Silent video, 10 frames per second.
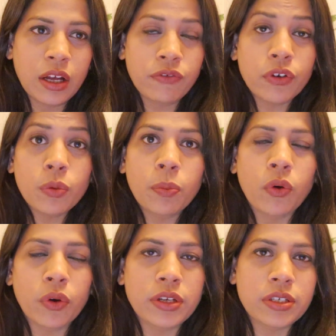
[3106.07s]

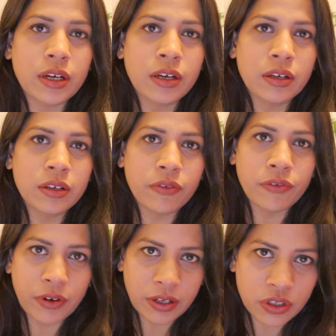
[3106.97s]
viewpoint, a
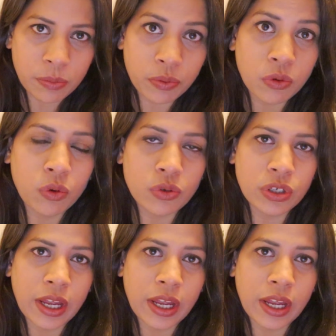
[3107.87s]
fresh approach,